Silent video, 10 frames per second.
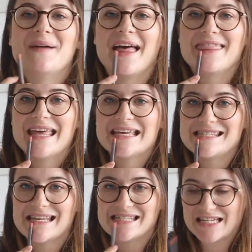But
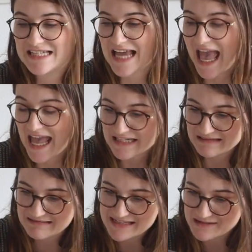this is the shade.
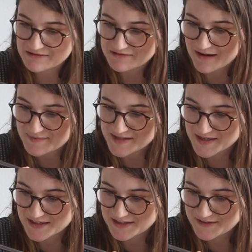Oh, it's all rubbed
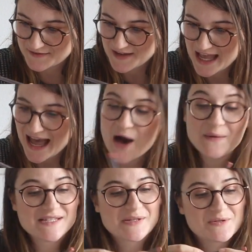off.
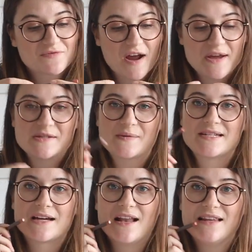Oh, it's called
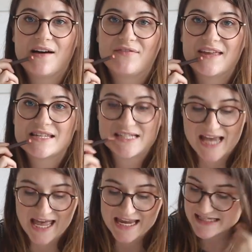Rosewood. I love this
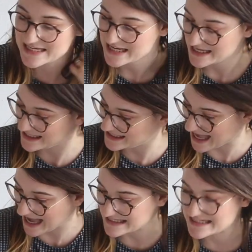shade.
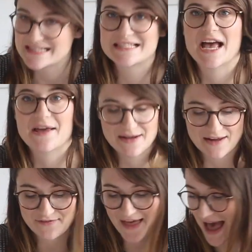Yes, so
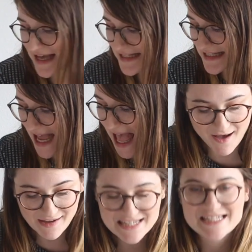love that.
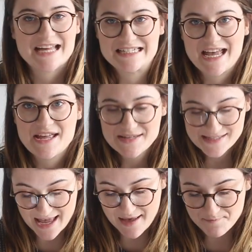Eyeshadows.